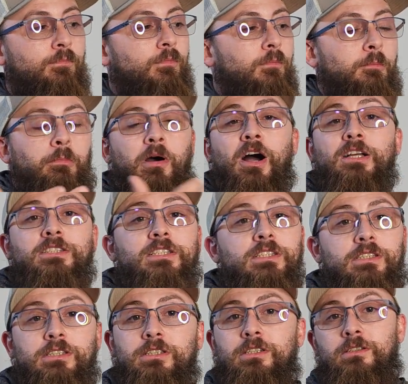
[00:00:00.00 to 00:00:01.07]

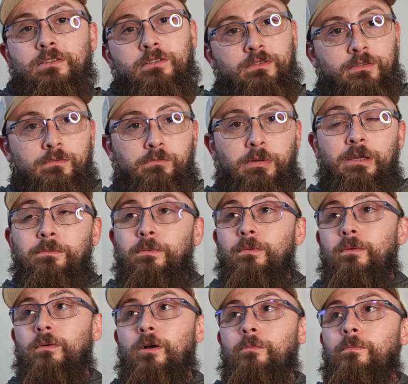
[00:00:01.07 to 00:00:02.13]
bosses,
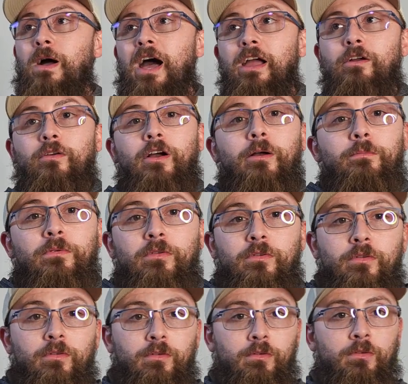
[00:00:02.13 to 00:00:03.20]
people up higher ups,
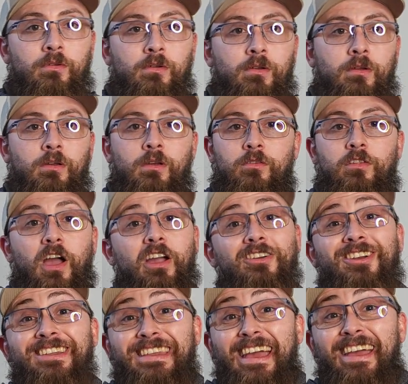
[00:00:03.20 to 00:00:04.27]
tired
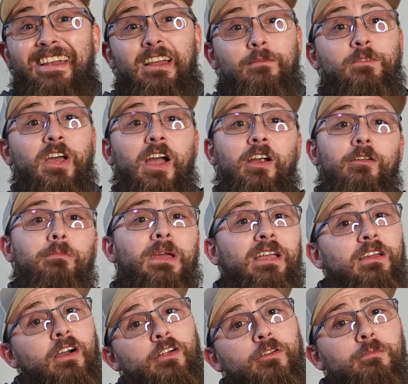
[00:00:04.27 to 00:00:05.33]
of debt. I'm tired of
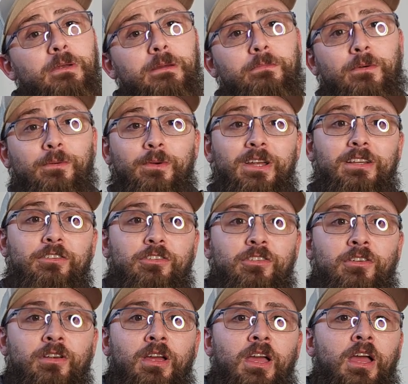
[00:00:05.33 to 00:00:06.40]
making other people rich.
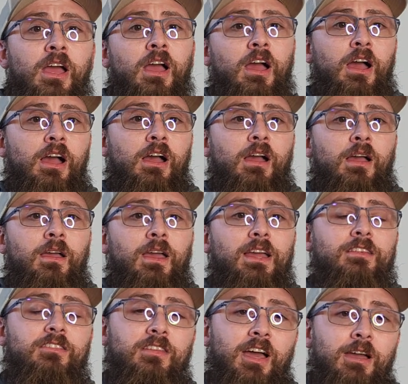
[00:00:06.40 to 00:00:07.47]

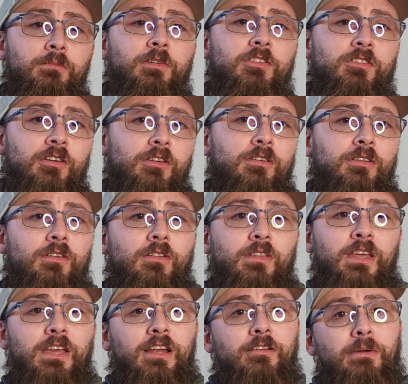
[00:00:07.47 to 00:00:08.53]
It's time to start
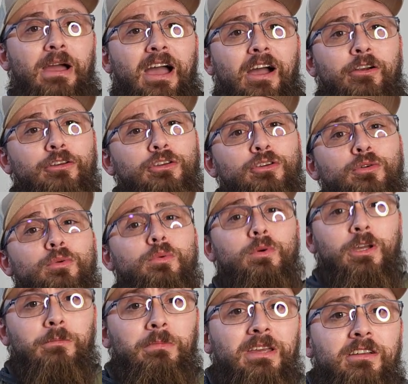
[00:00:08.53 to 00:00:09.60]
thinking about how you
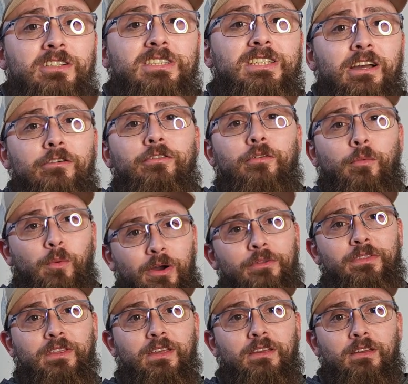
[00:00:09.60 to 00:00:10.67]
can make yourself
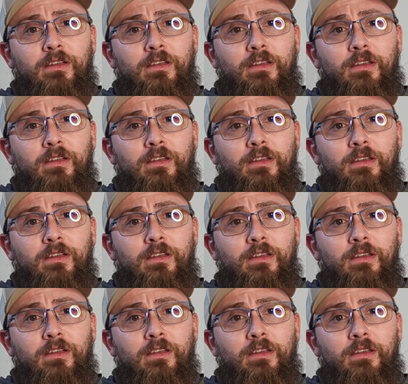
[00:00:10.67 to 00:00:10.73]
wealthy.